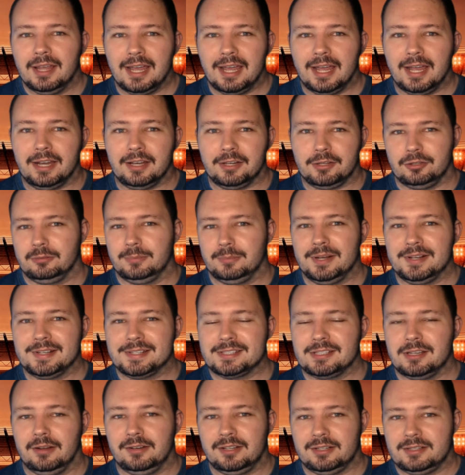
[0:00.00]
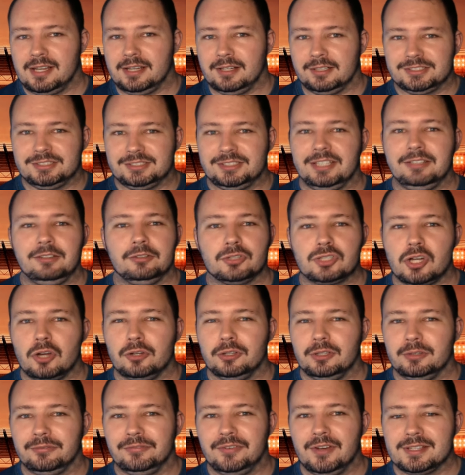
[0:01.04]
and Heung-Min Son to take a single shot
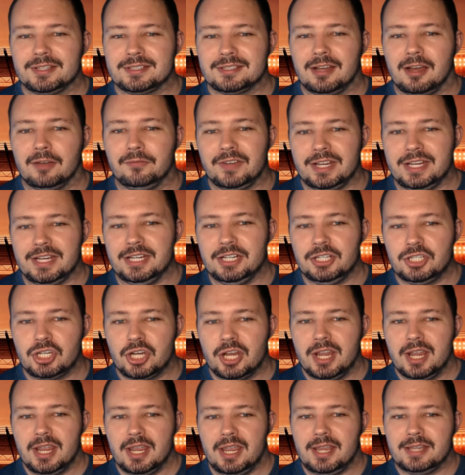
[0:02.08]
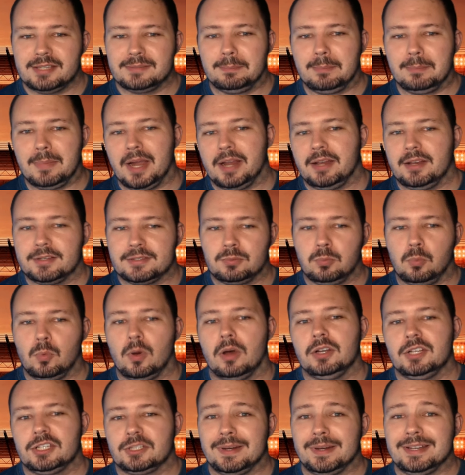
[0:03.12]
in the first half each is minus
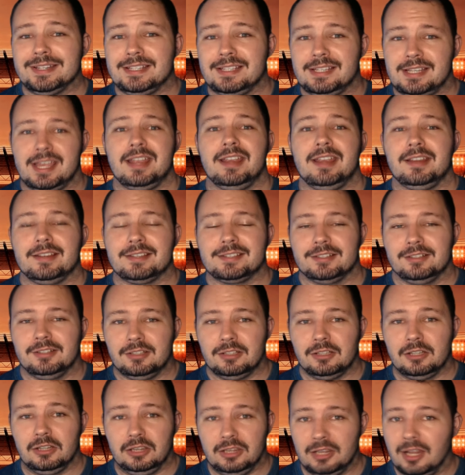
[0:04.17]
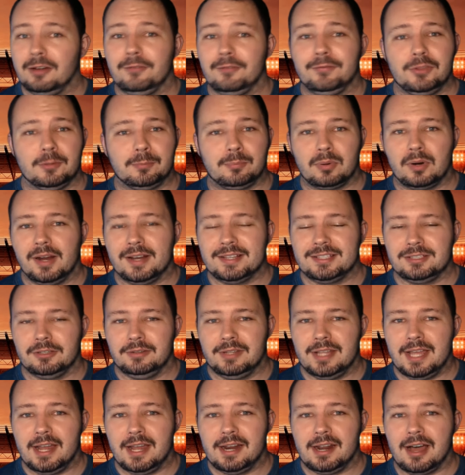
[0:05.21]
one twenty-eight. Love the price on
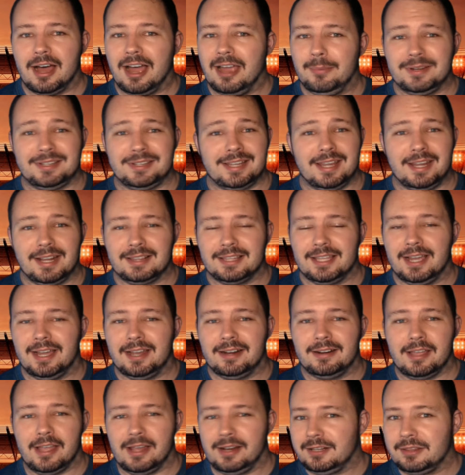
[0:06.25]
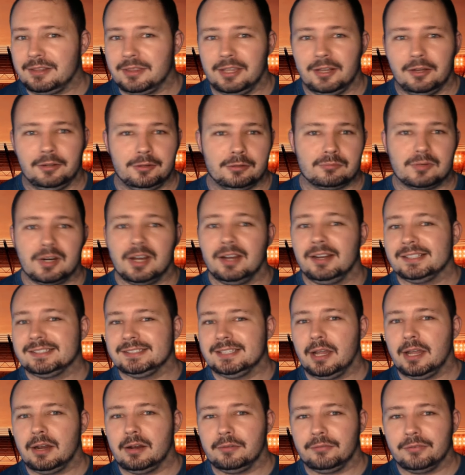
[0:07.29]
that. I would take that. Anything on the right
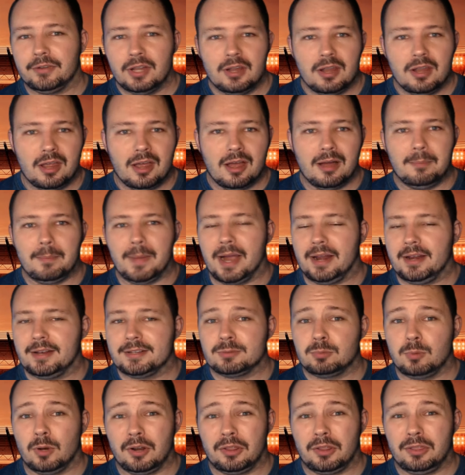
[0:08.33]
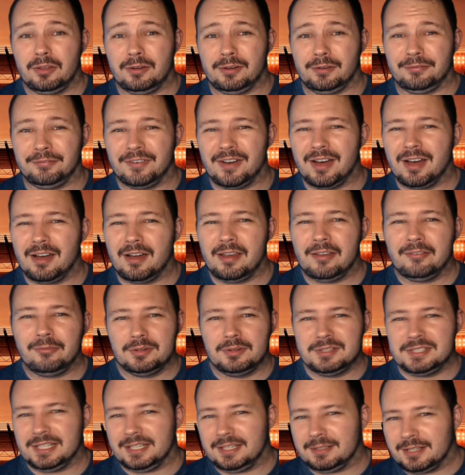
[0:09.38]
side of minus one thirty-five.
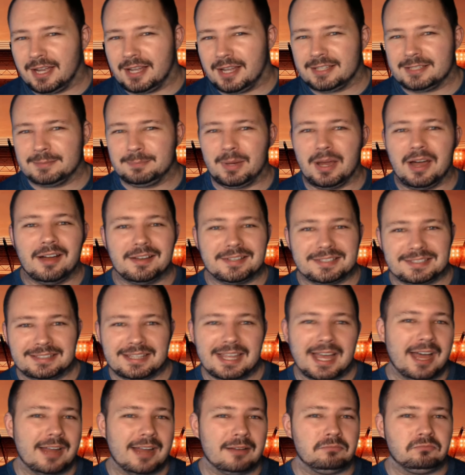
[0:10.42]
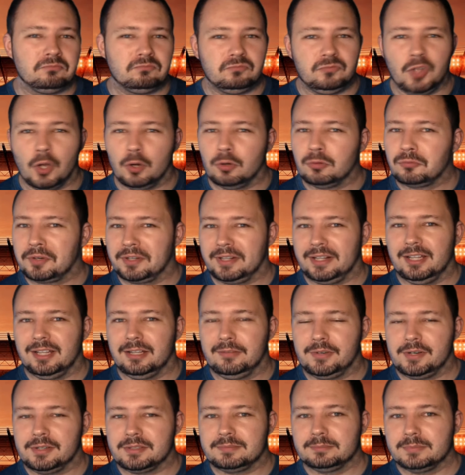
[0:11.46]
Once it gets past that, don't really love
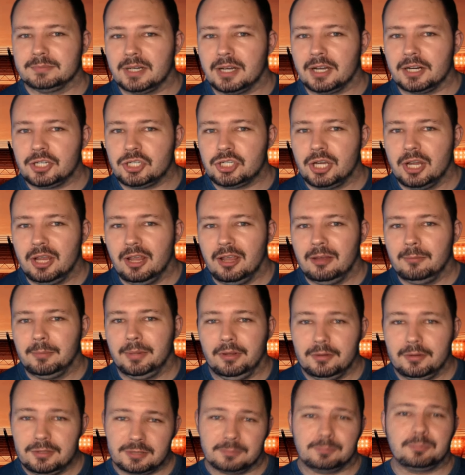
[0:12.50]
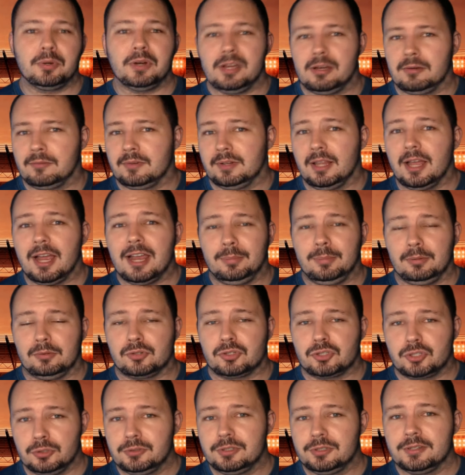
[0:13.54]
it as much. But those are pretty reliable
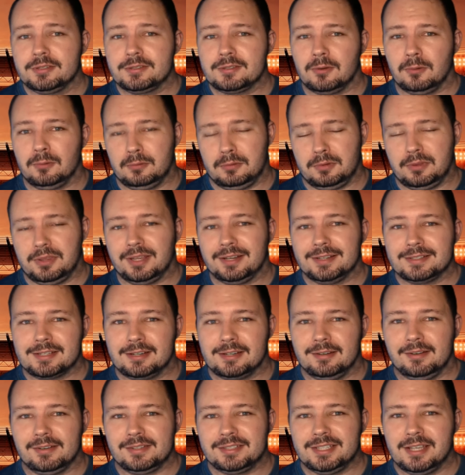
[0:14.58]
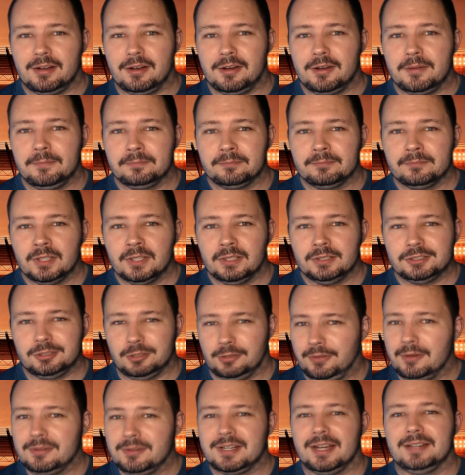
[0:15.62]
shooters, all things considered. So if
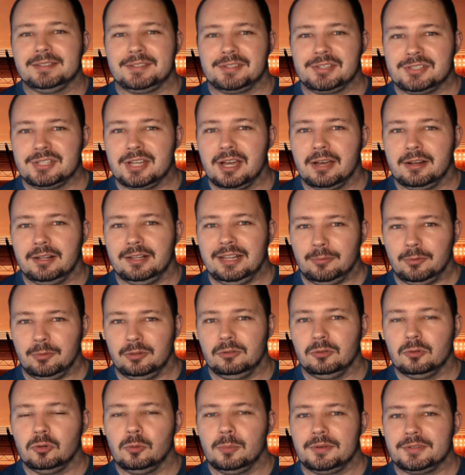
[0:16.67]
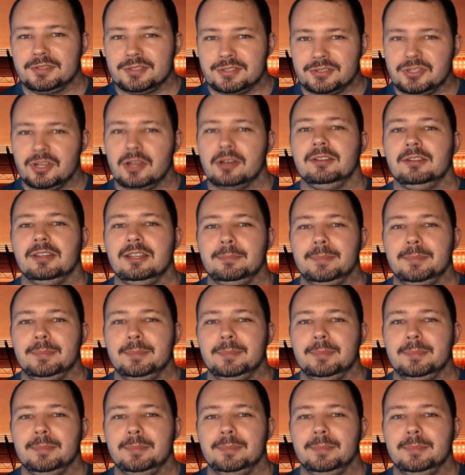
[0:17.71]
those guys are starting, that will almost certainly